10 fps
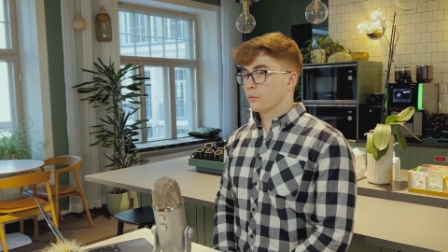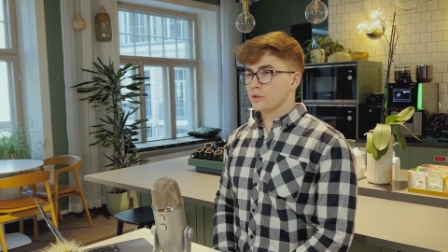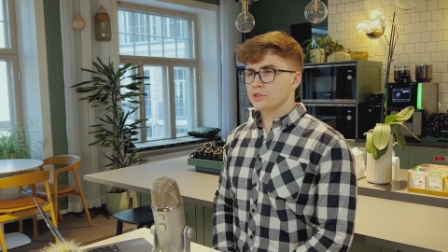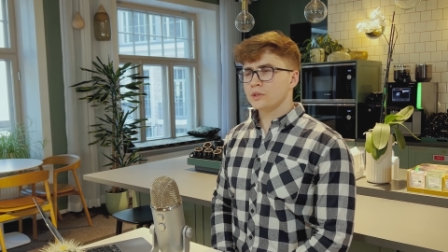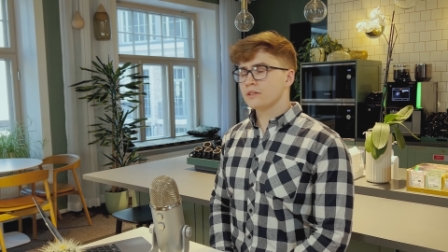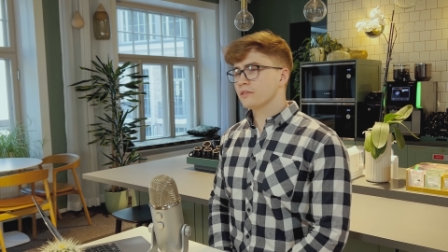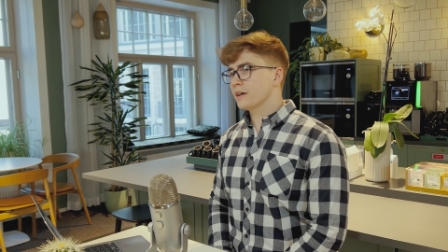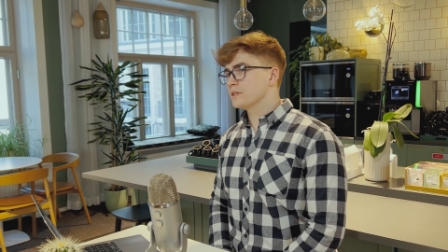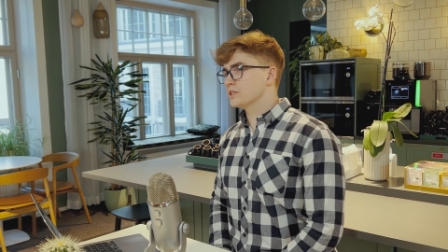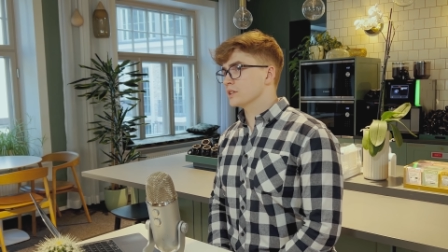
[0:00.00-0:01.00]
Once you hit
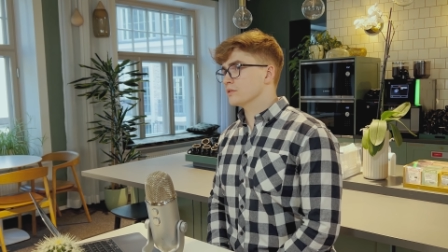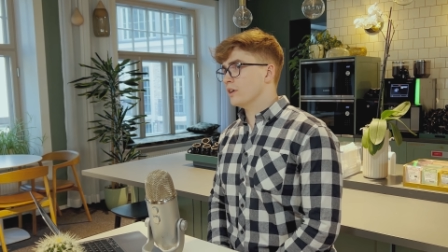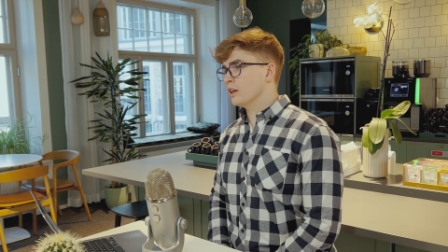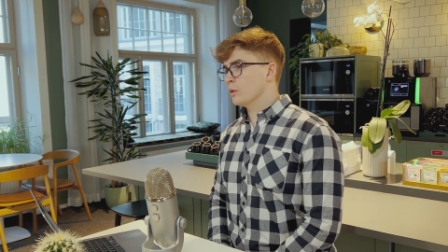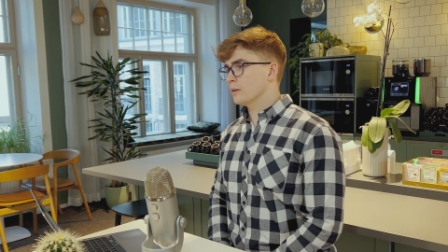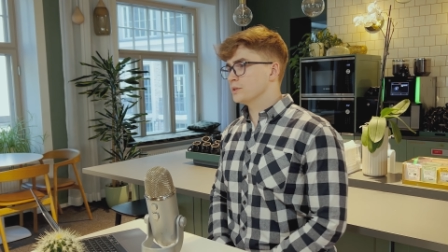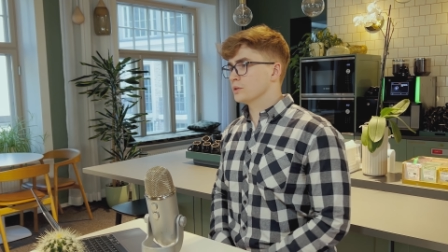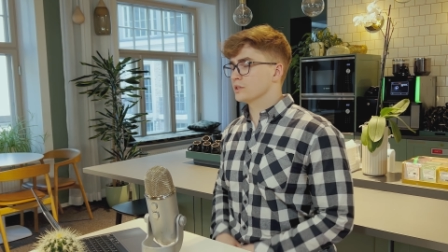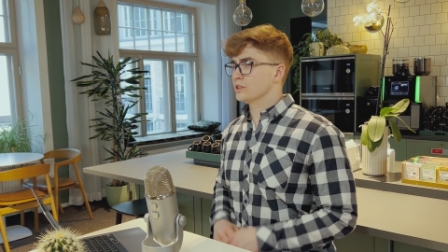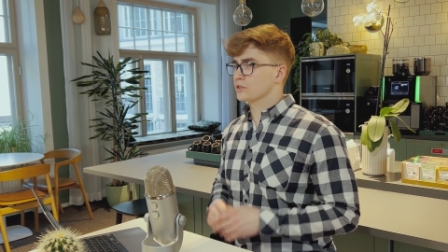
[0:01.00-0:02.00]
five to six follow ups, you
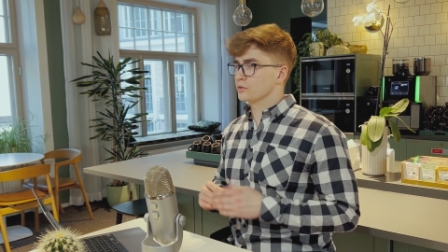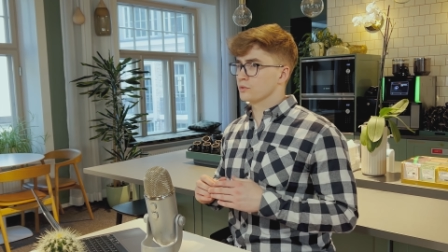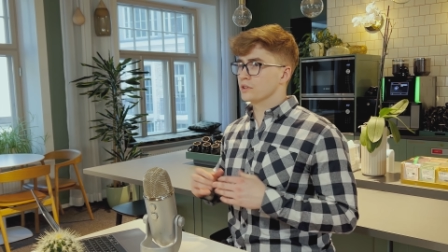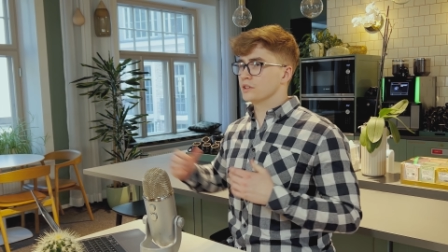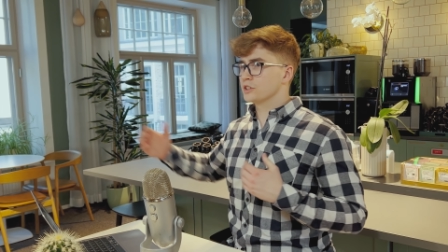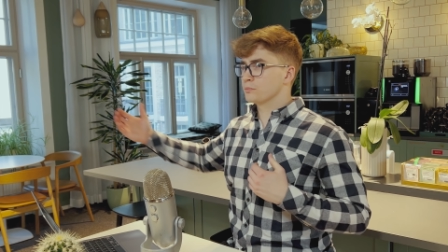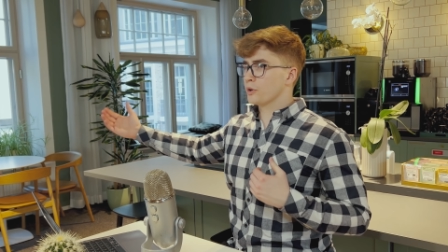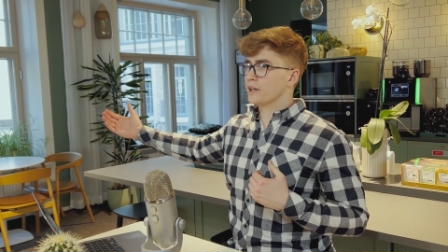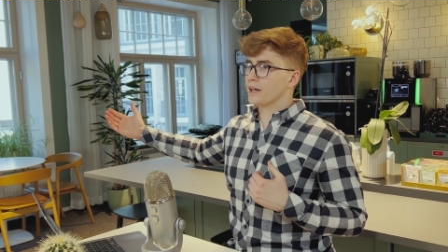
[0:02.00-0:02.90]
can start to really spread